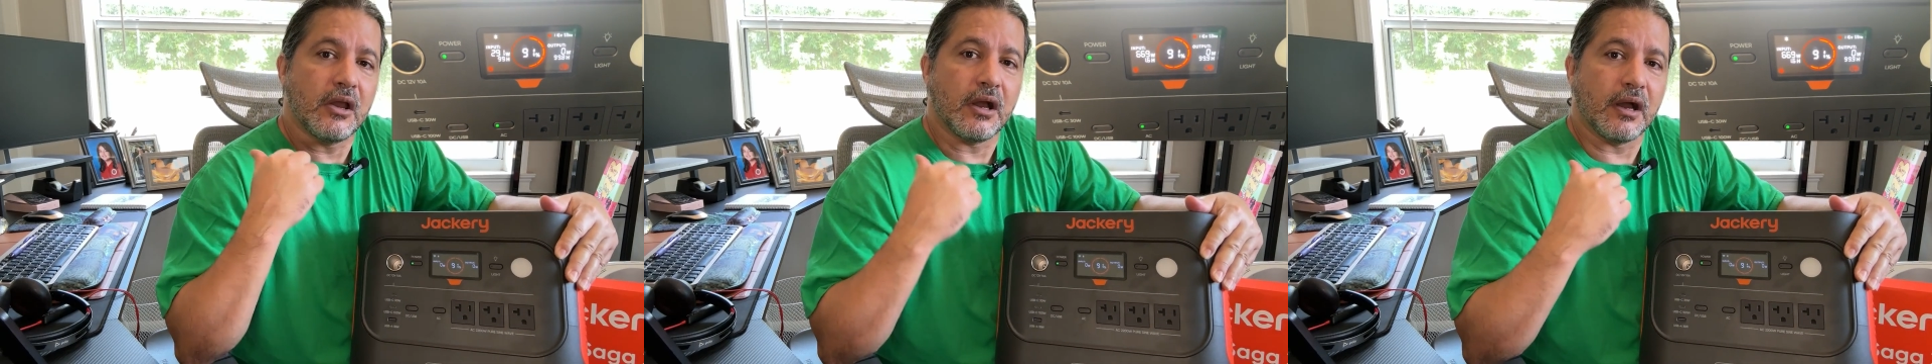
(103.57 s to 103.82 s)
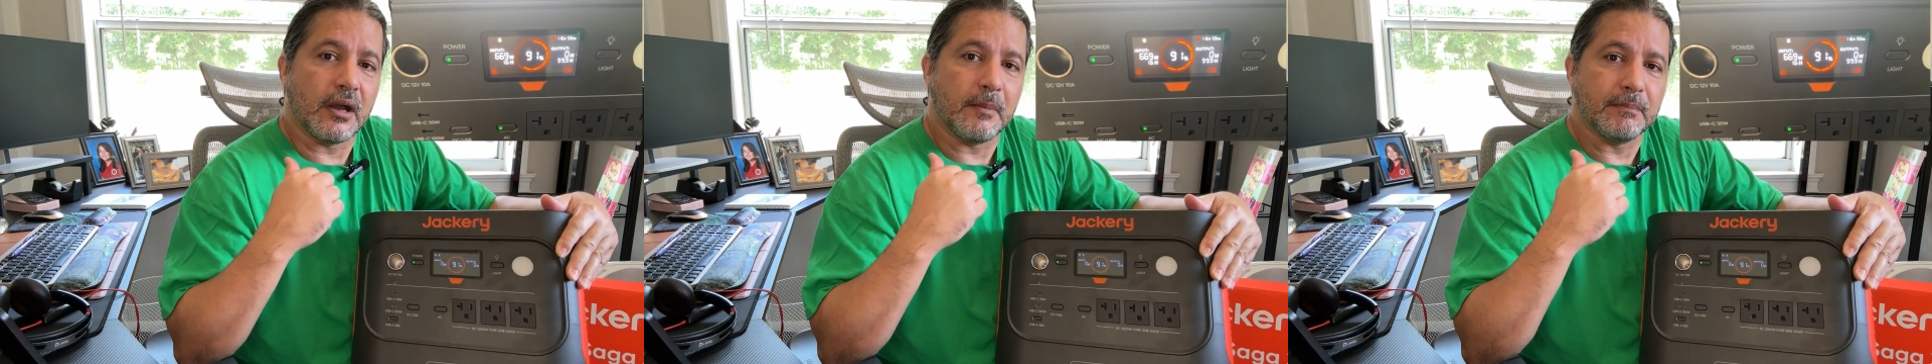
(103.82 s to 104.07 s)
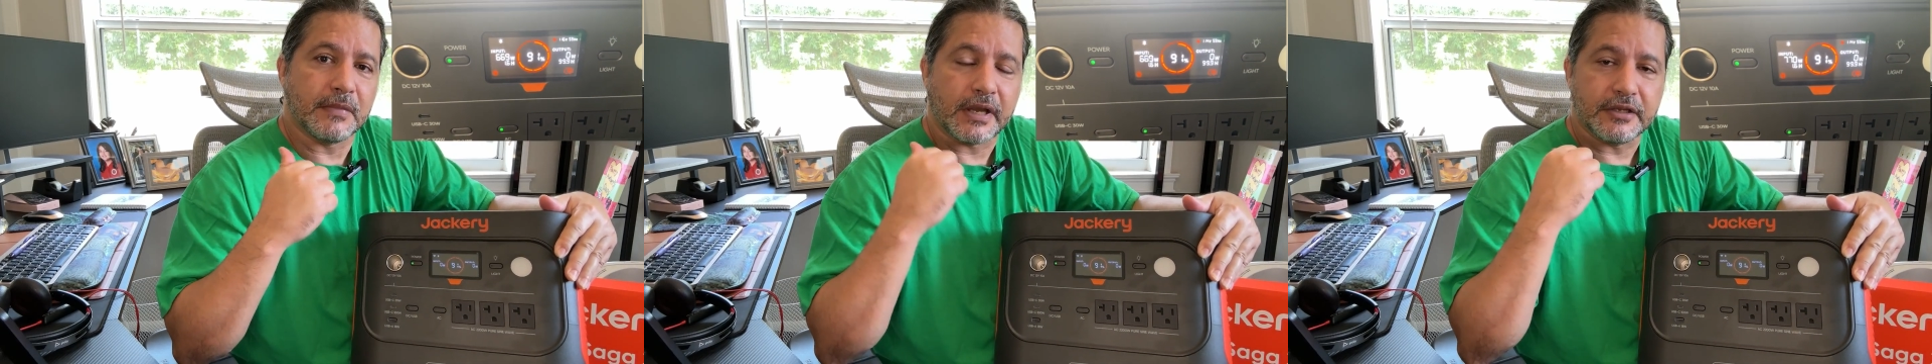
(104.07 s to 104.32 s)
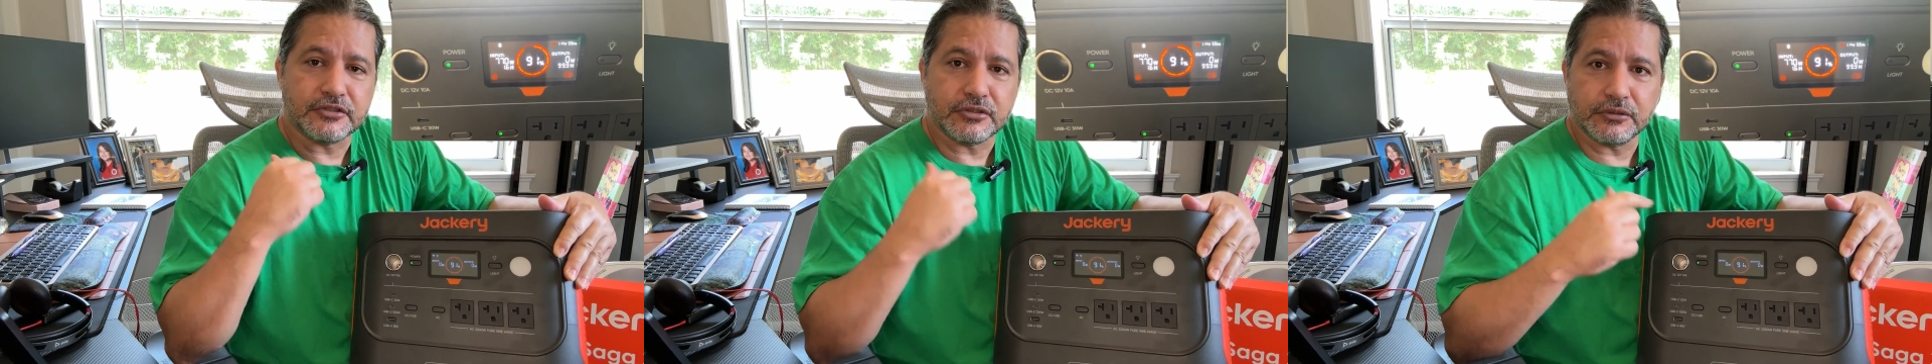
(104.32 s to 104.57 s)

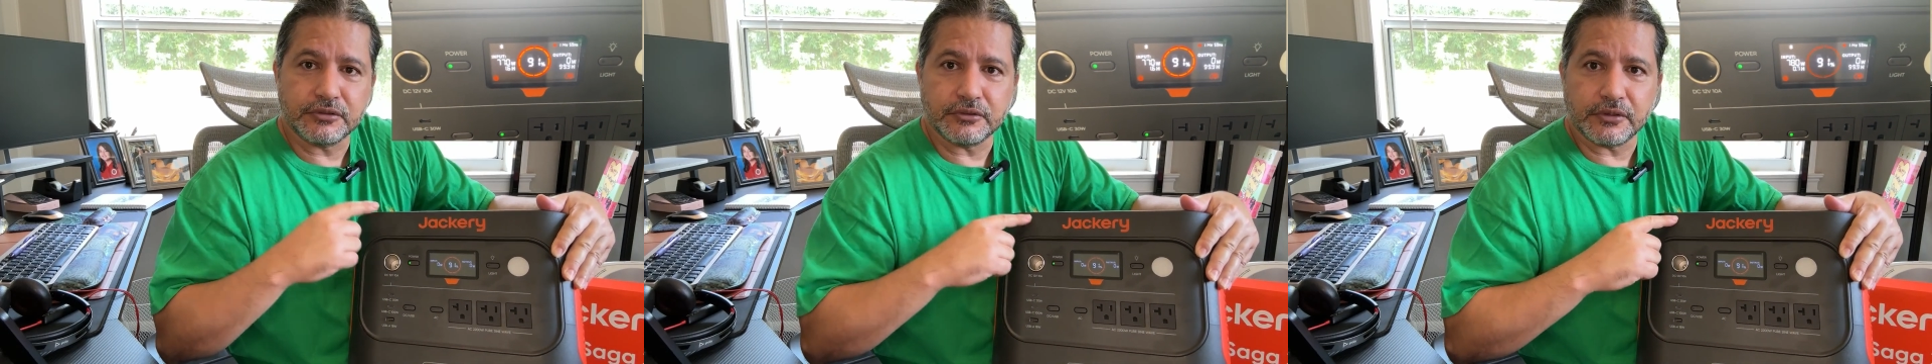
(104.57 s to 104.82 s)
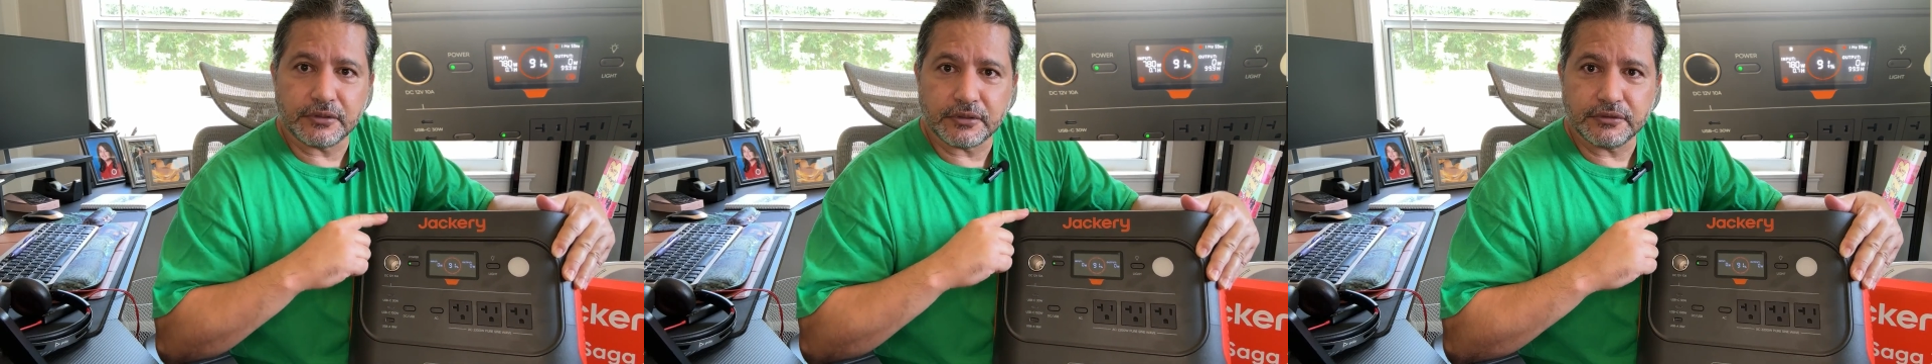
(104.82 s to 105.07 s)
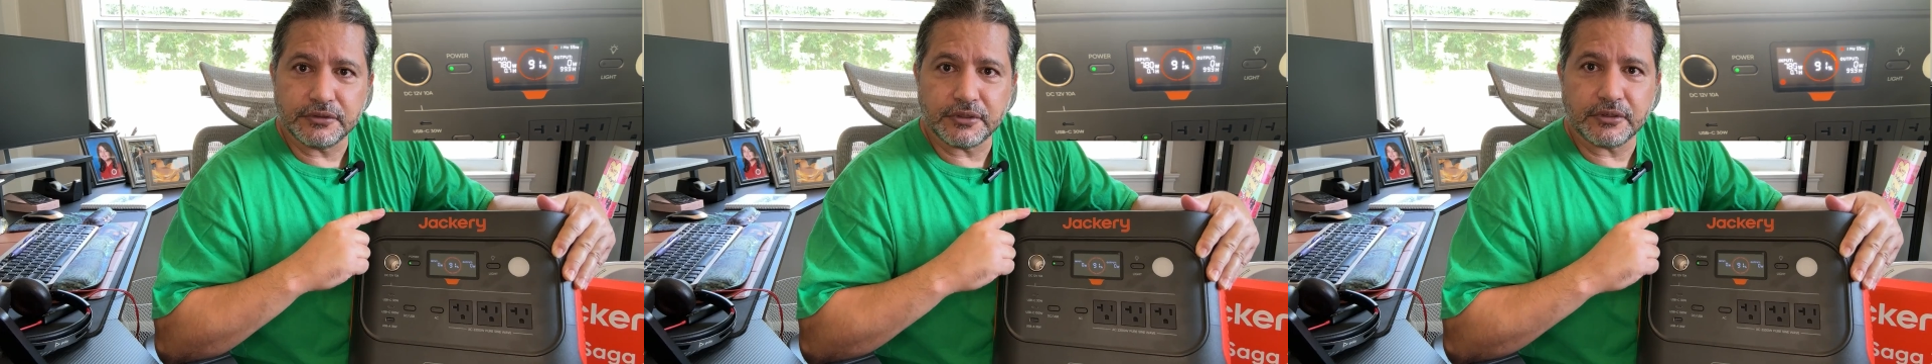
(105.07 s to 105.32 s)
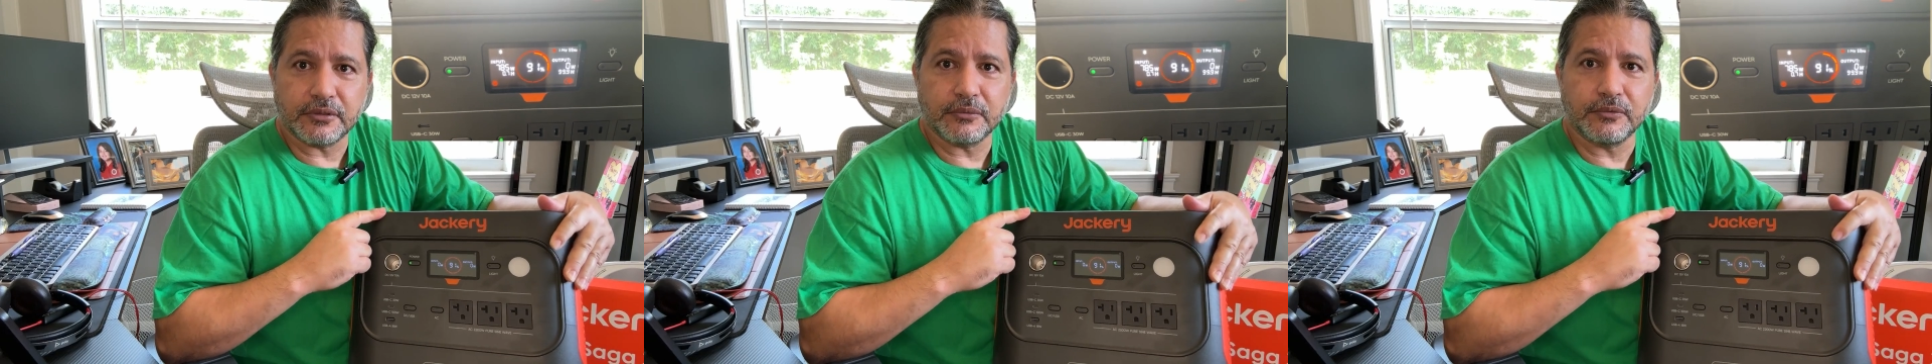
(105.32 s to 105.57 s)
I showed you
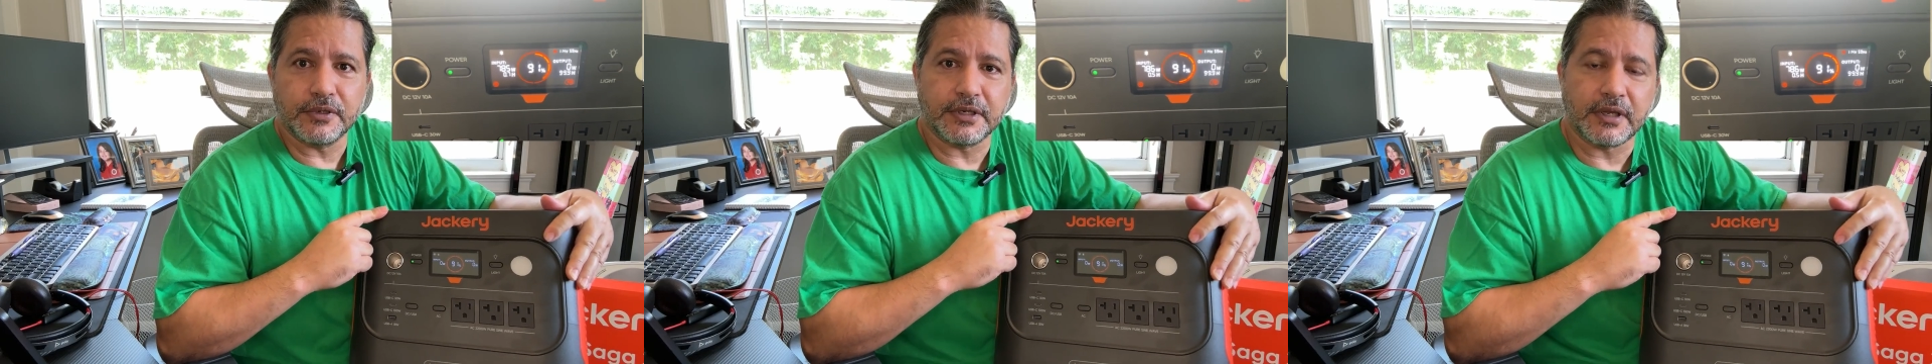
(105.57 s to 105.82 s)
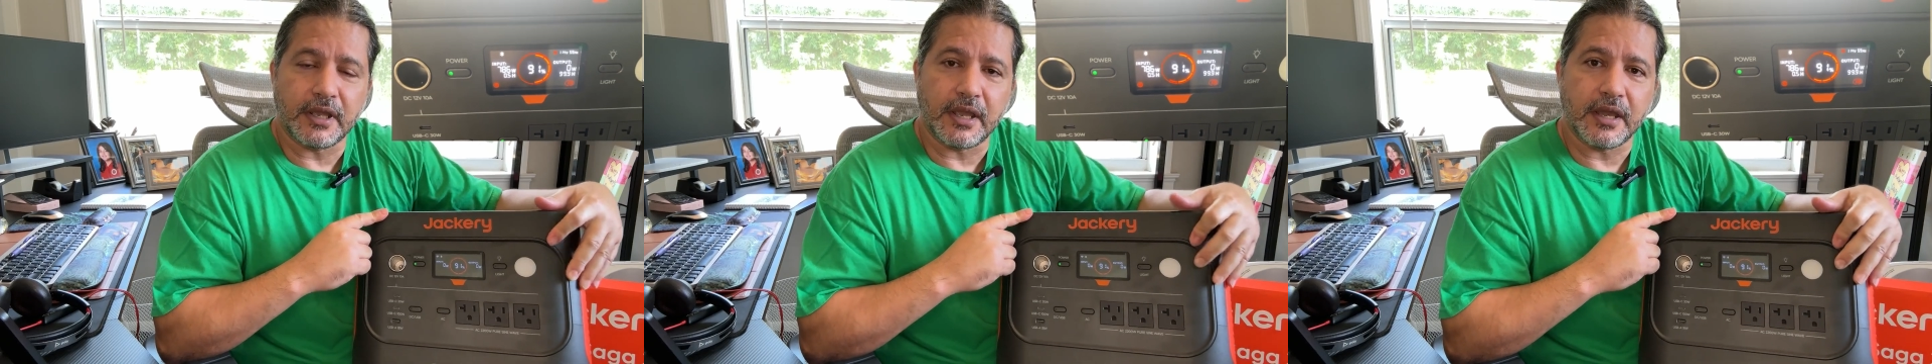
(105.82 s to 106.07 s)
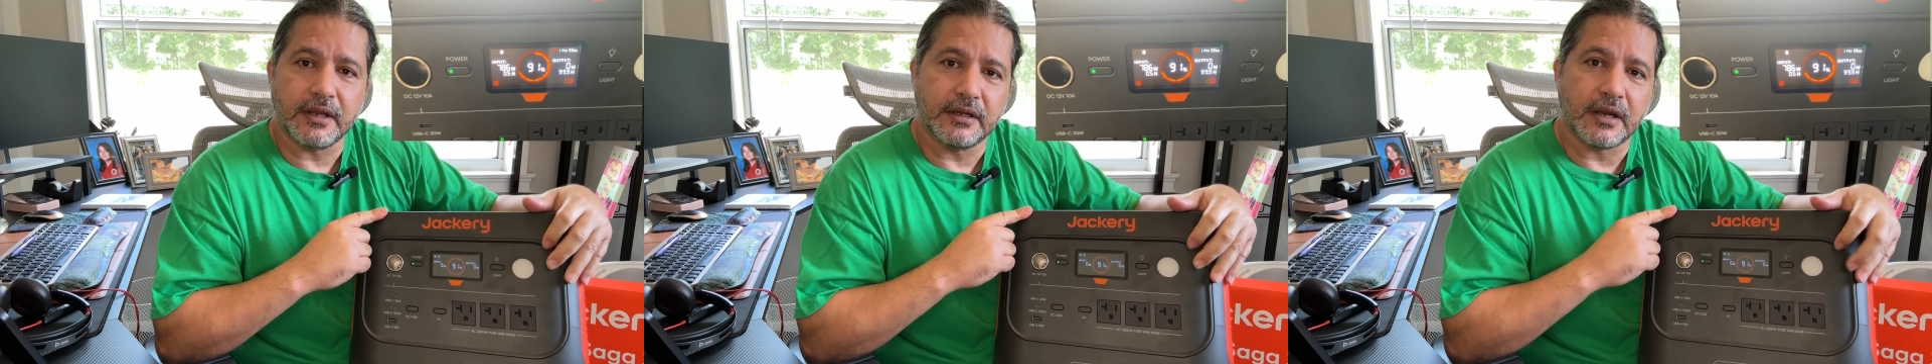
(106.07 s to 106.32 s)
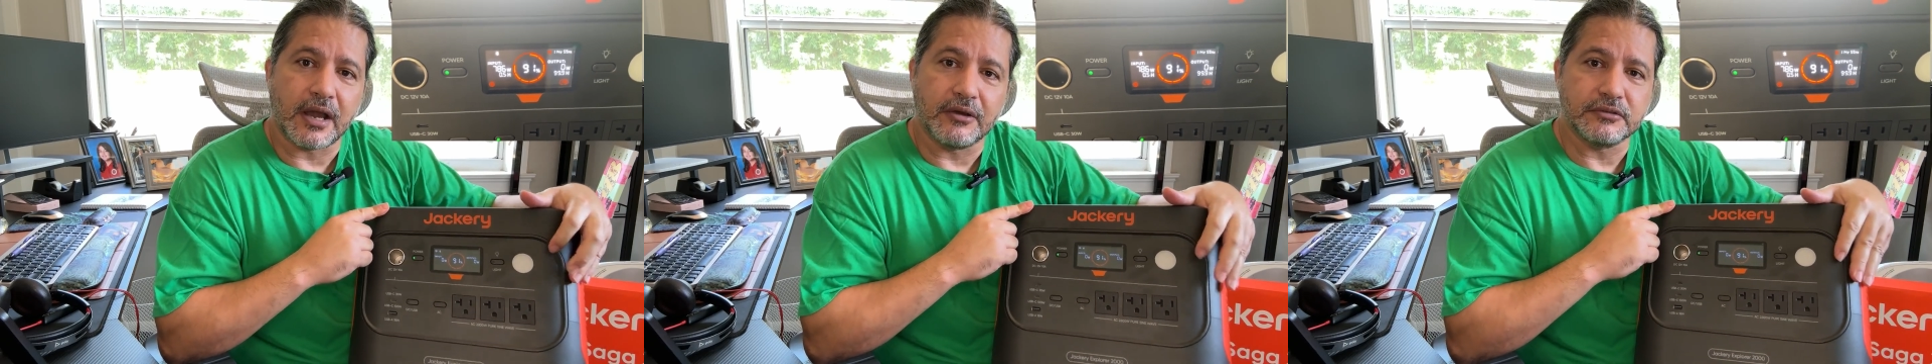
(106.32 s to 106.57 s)
earlier when I had
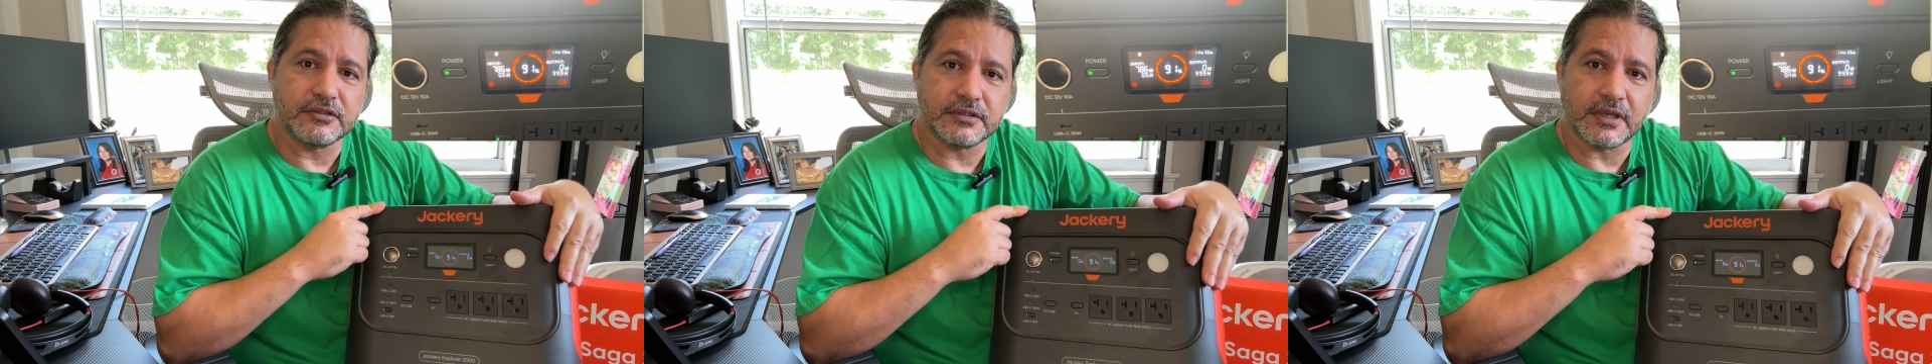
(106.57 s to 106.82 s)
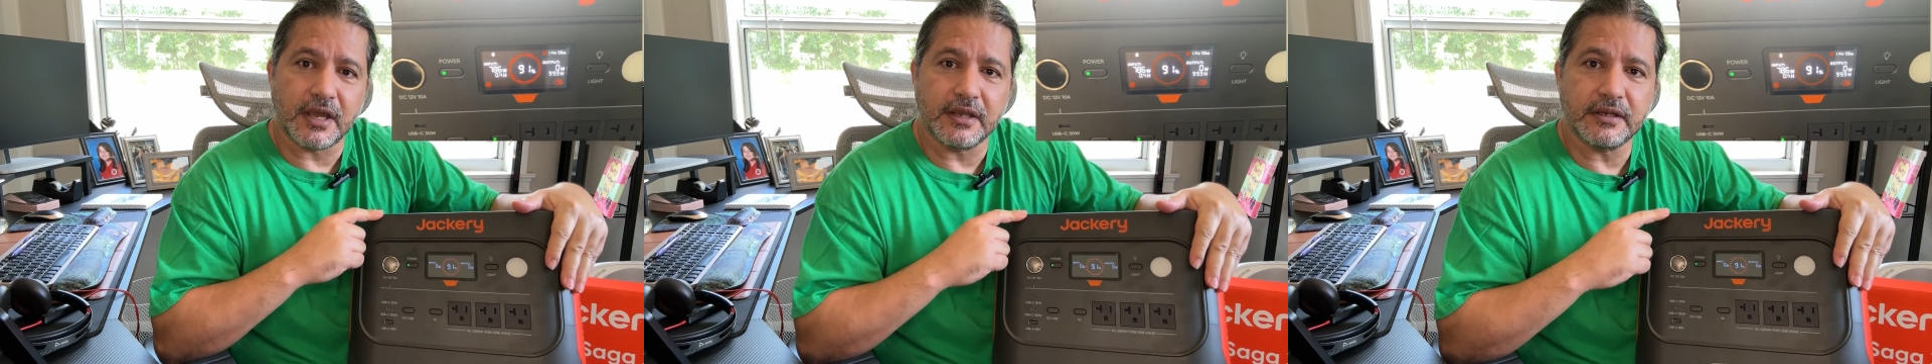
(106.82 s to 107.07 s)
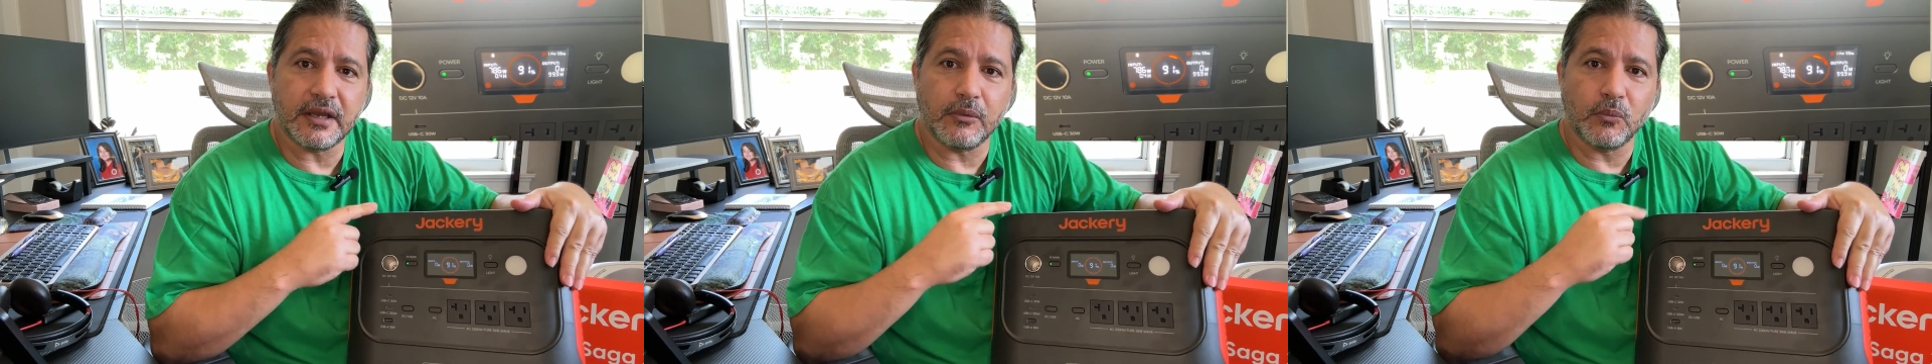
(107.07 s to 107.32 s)
it outside,